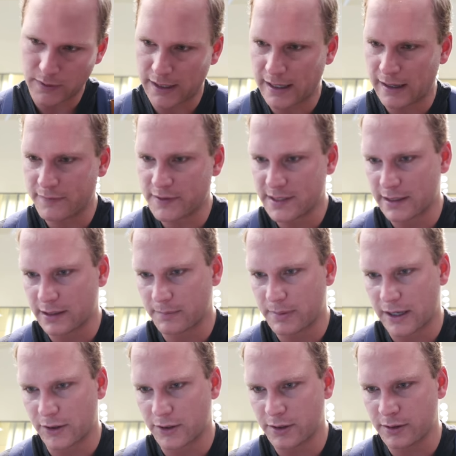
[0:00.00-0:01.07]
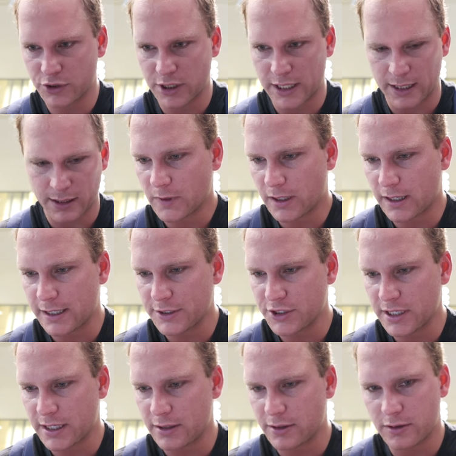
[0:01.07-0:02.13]
I have setting powder, check.
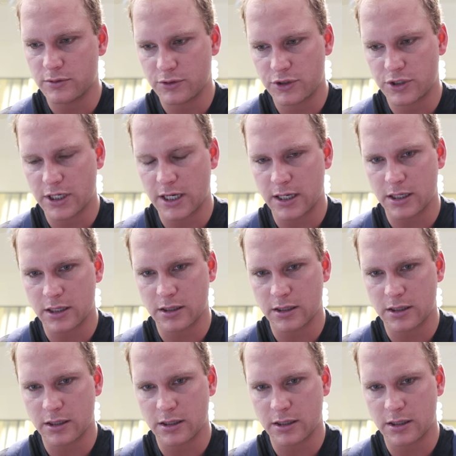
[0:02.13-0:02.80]
Eyeshadow, check.